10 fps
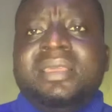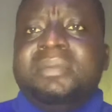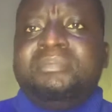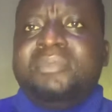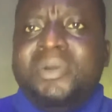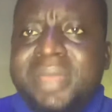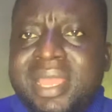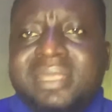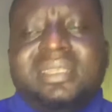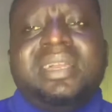
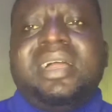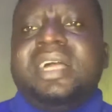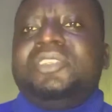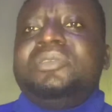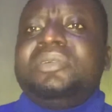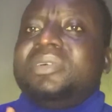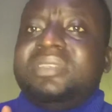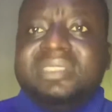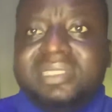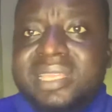man, I do not
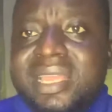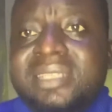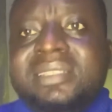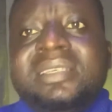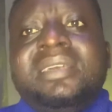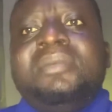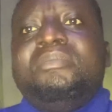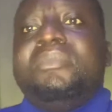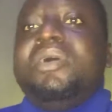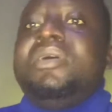understand
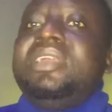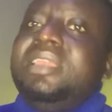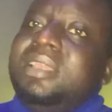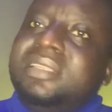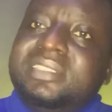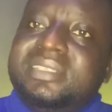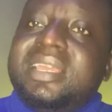more English.